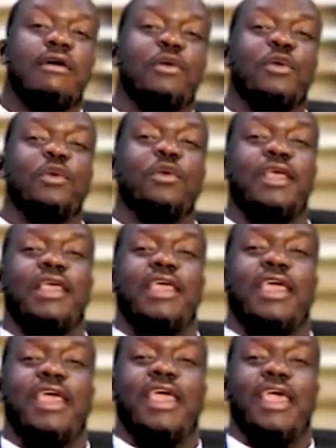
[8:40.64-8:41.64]

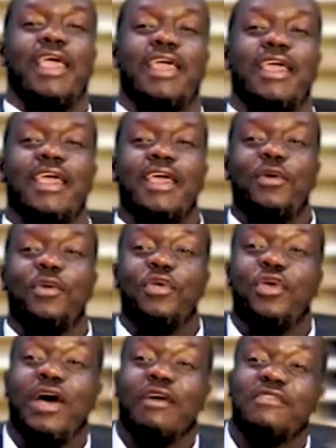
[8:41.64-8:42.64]
okay. Oh,
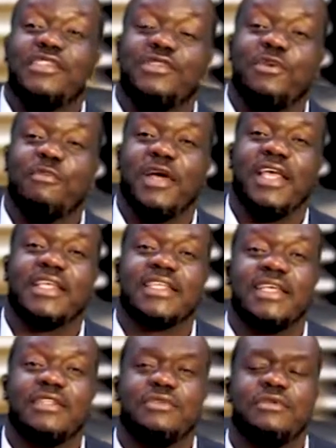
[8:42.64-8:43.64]
you have his number? Yes,
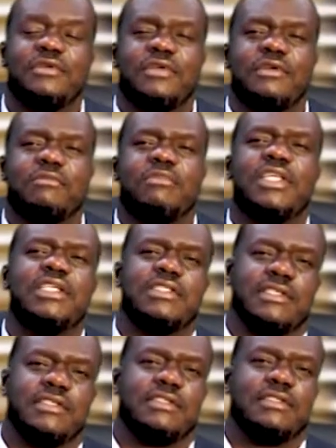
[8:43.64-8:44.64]
I do
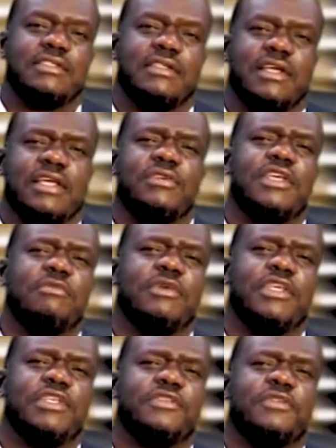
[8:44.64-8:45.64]
please, can you give
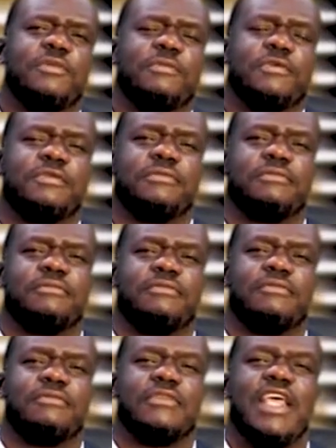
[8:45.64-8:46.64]
me his number?
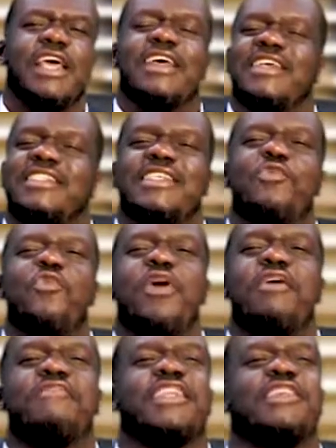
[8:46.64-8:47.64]
You see,
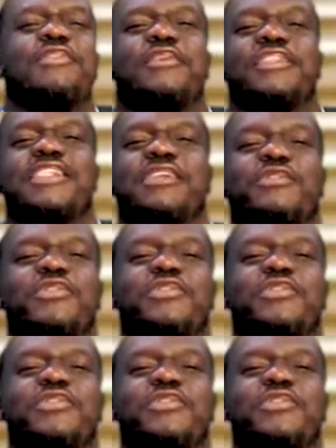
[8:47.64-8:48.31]
whoever the Lord tells you